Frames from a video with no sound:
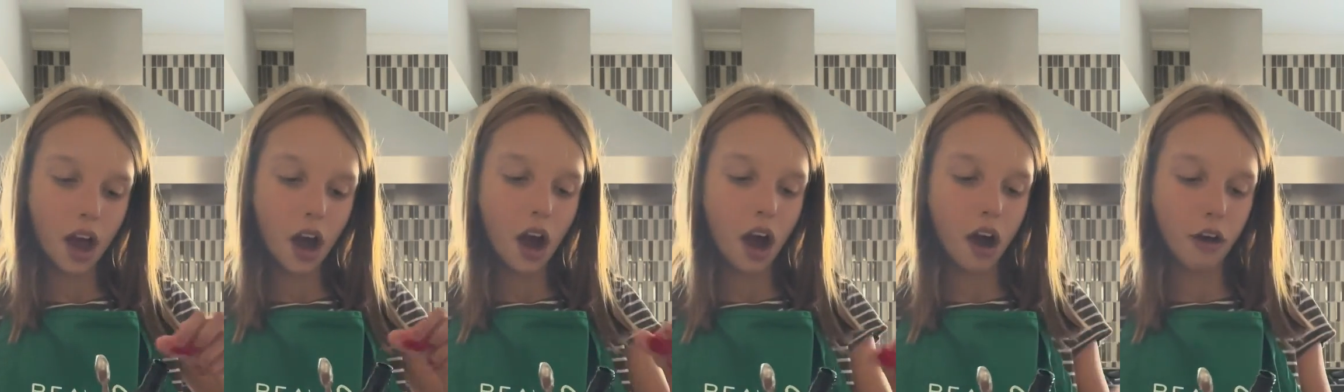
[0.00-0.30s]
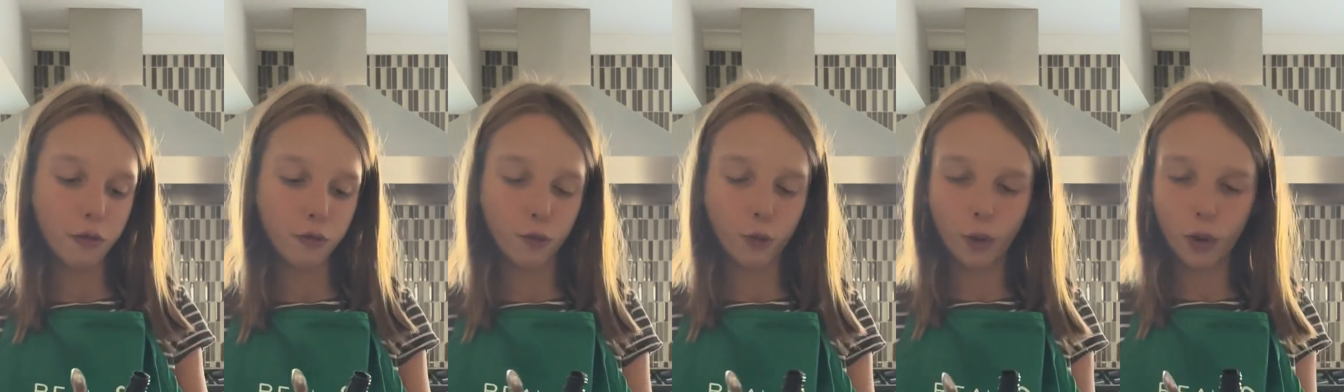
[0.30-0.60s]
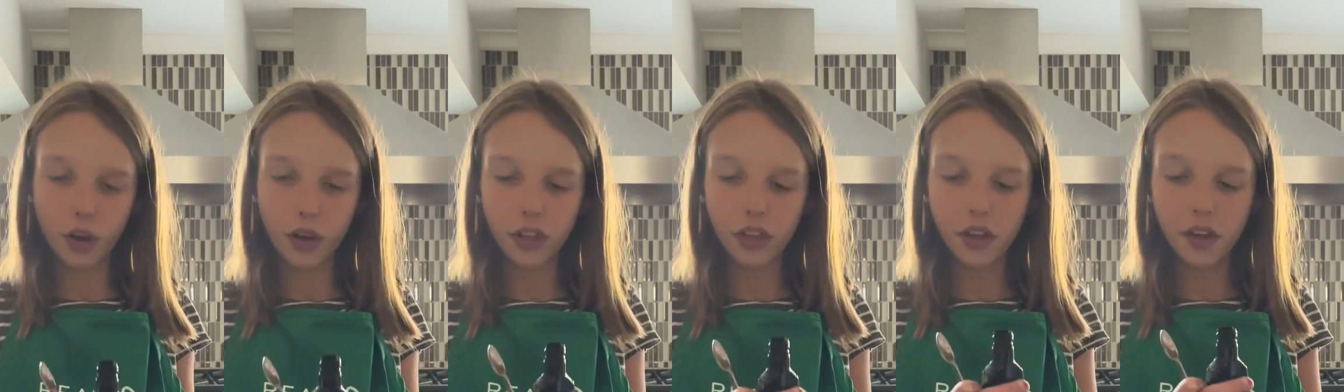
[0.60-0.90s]

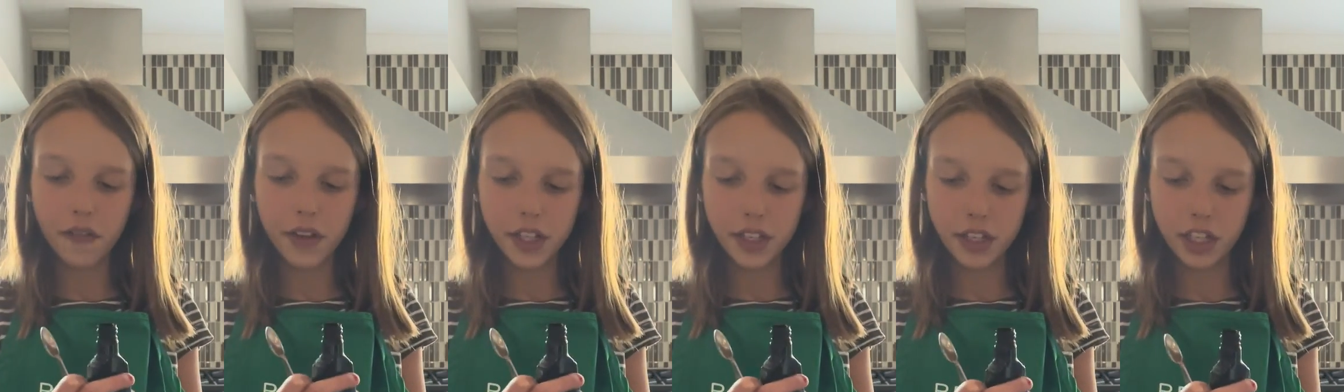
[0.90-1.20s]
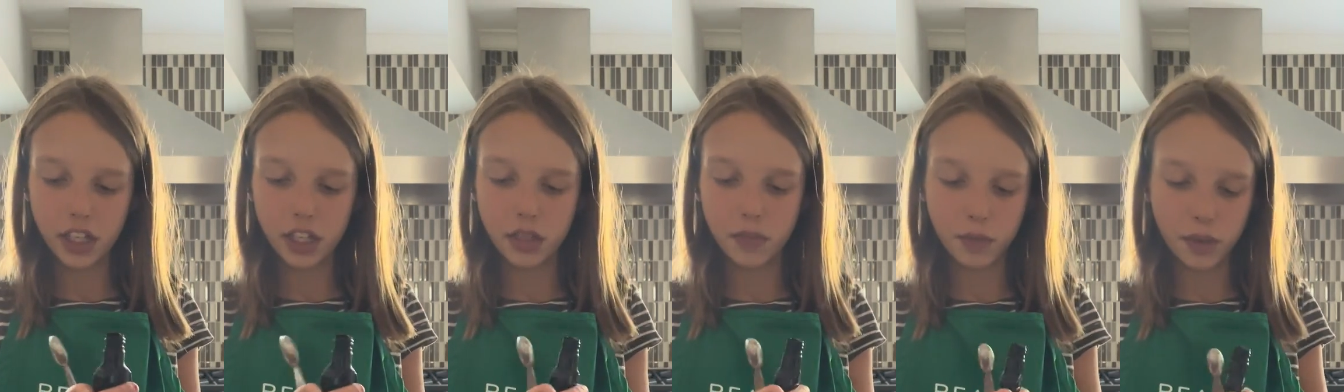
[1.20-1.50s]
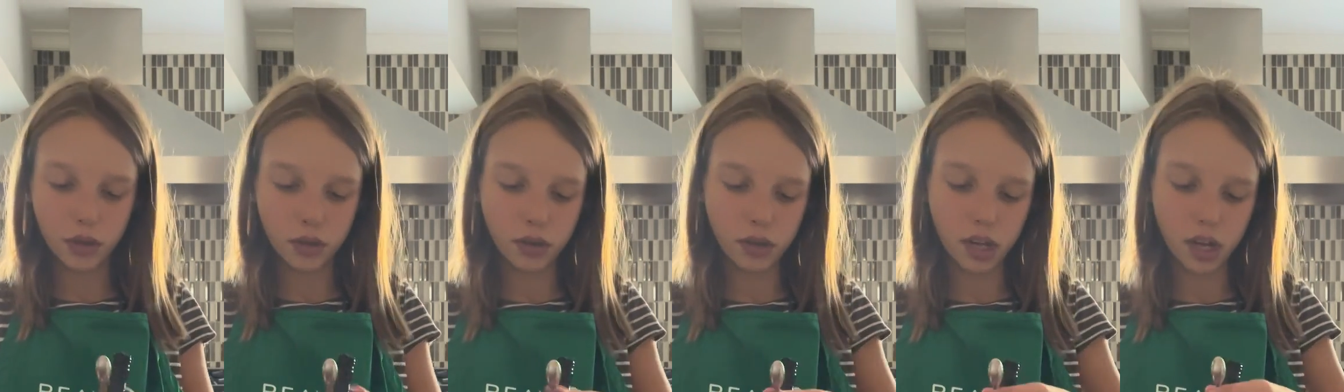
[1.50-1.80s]
1/4 of a
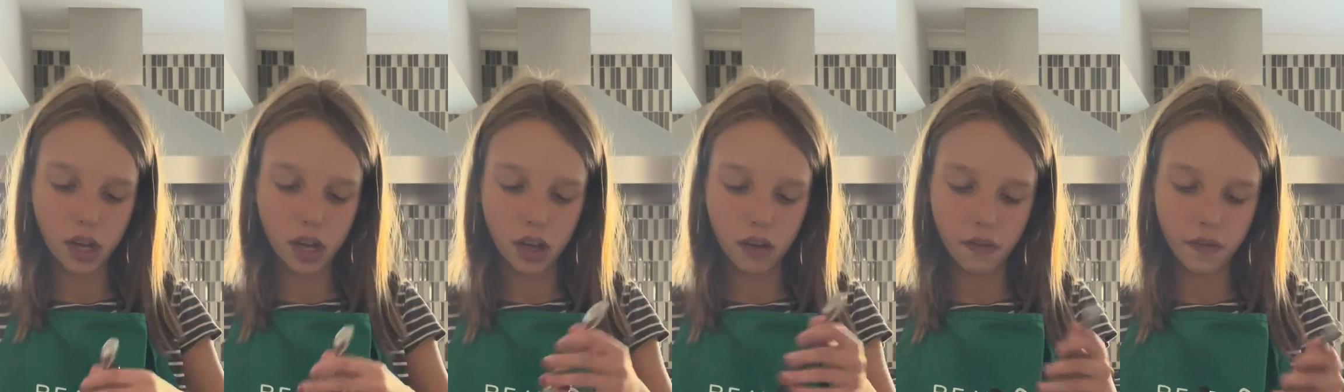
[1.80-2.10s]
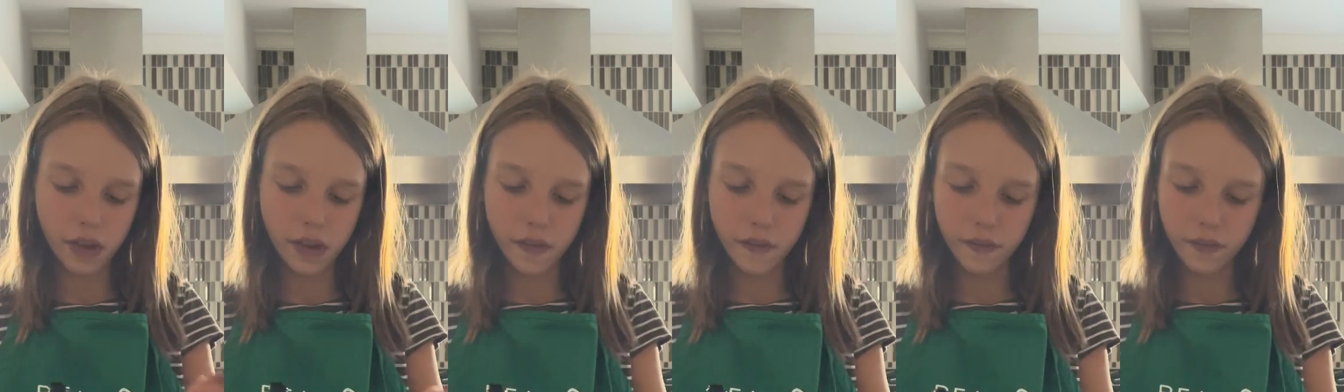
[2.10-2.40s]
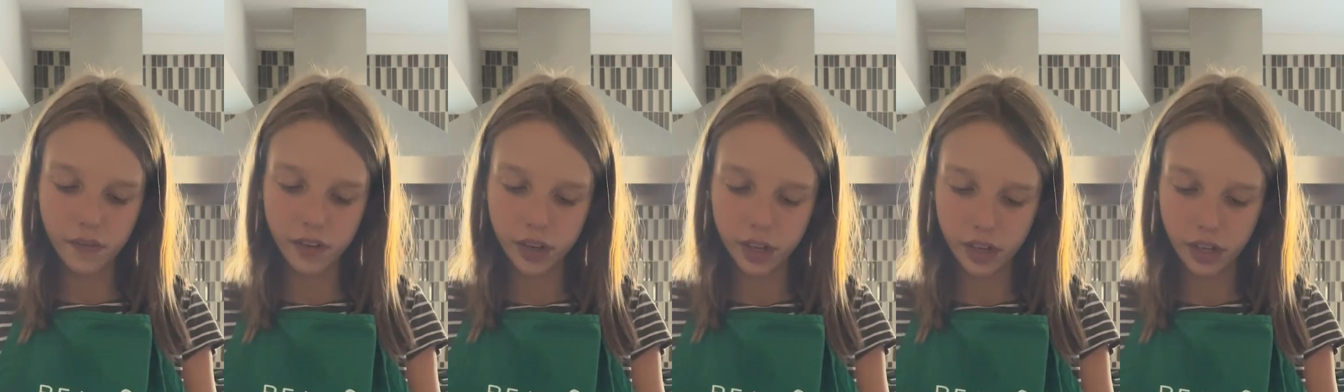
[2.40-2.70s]
teaspoon of
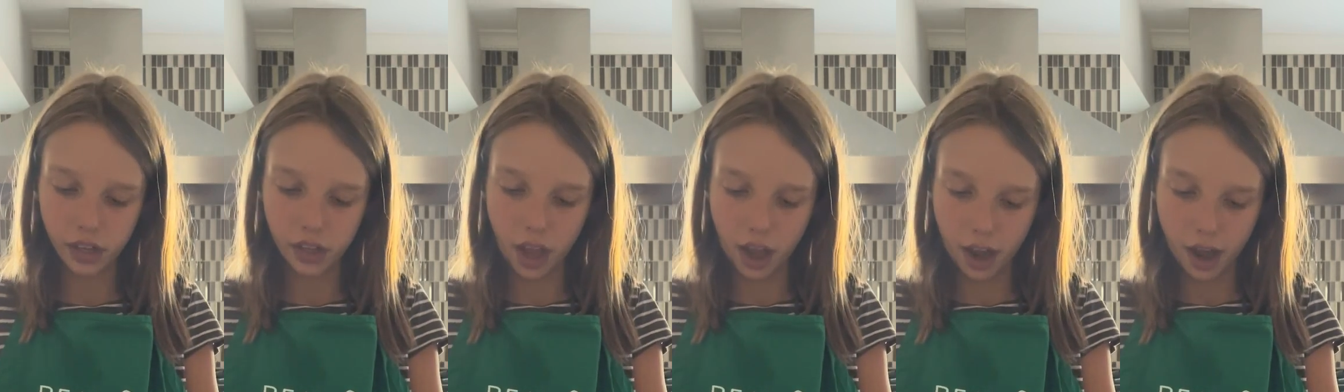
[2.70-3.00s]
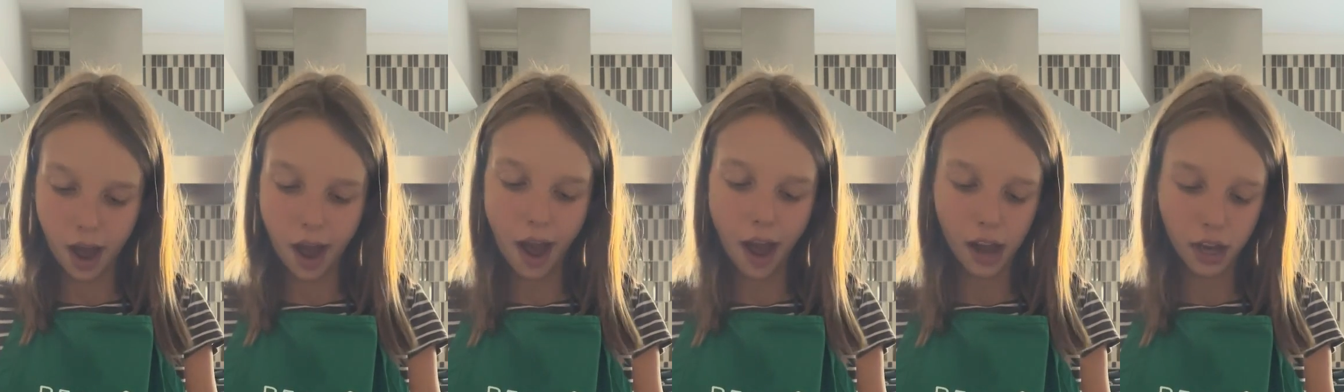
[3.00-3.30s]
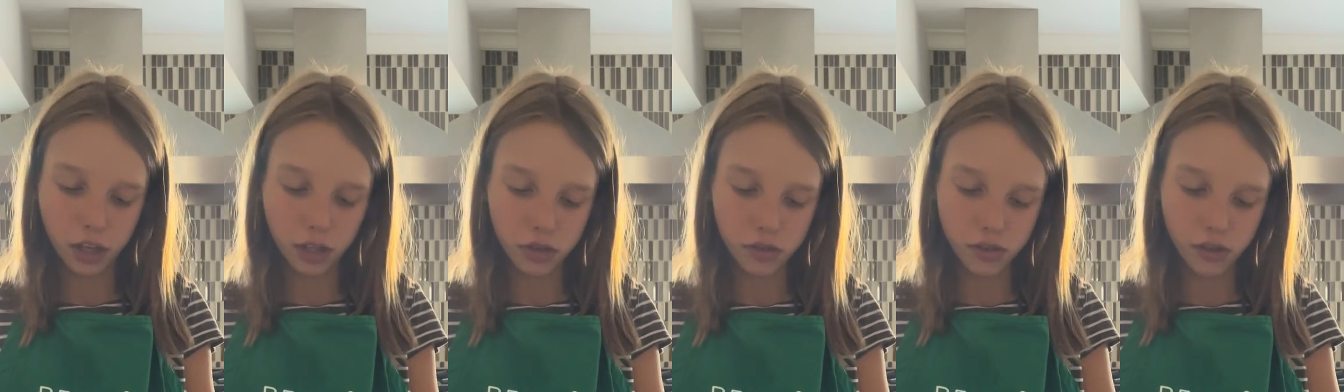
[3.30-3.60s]
vanilla
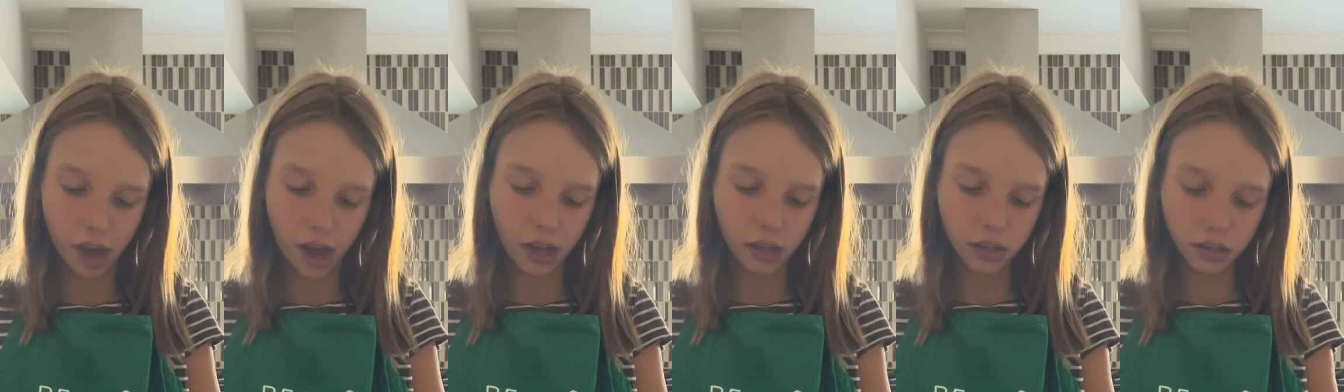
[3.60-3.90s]
extract.